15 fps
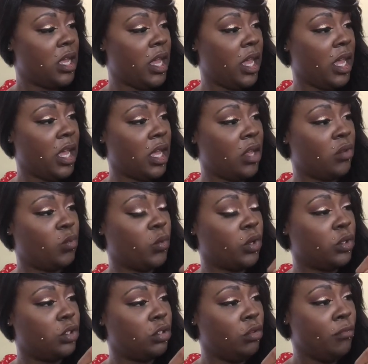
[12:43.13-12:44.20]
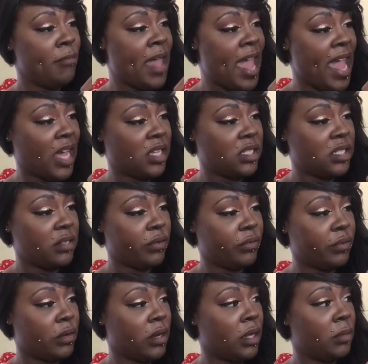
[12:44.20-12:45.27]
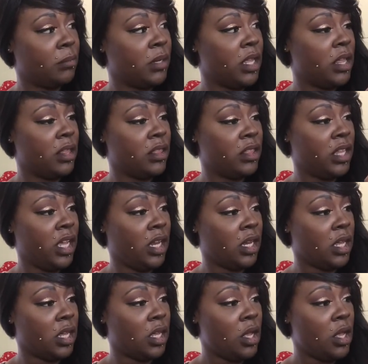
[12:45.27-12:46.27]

And we'll do mattes from the Athena.